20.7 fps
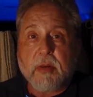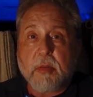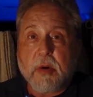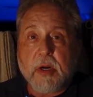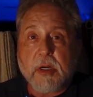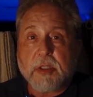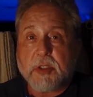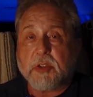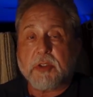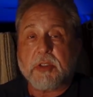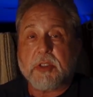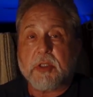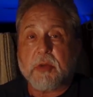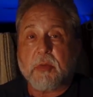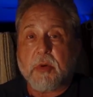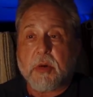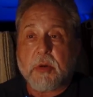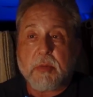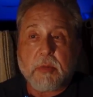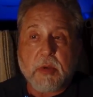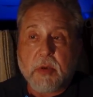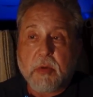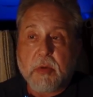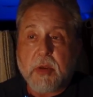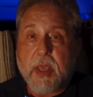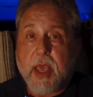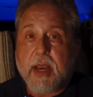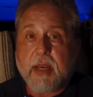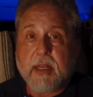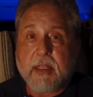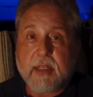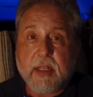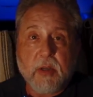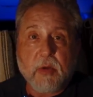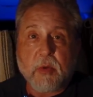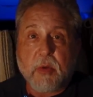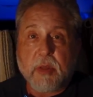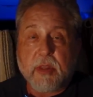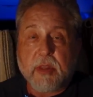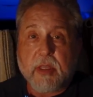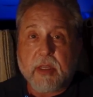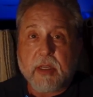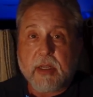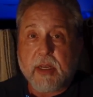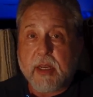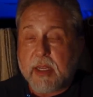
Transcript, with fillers: emergency room. You've got to deal with it.